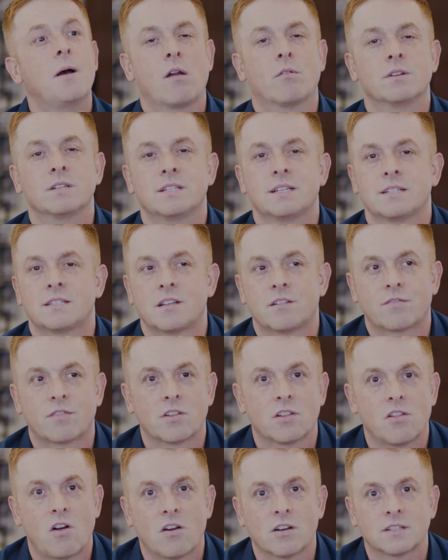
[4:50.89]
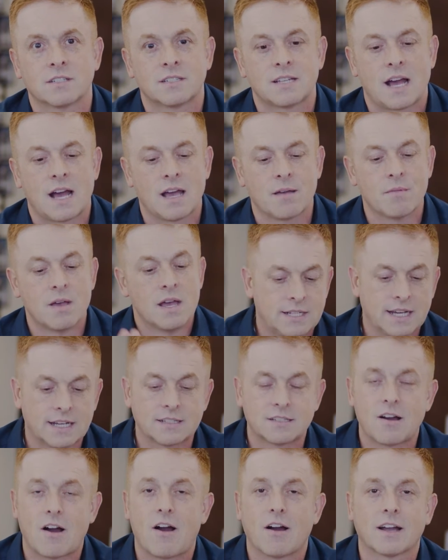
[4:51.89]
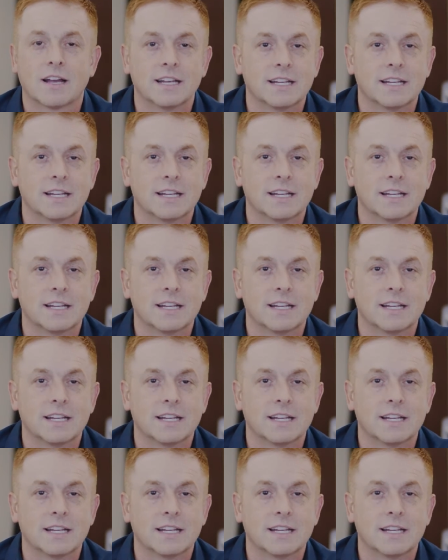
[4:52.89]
I resisted for the longest time TikTok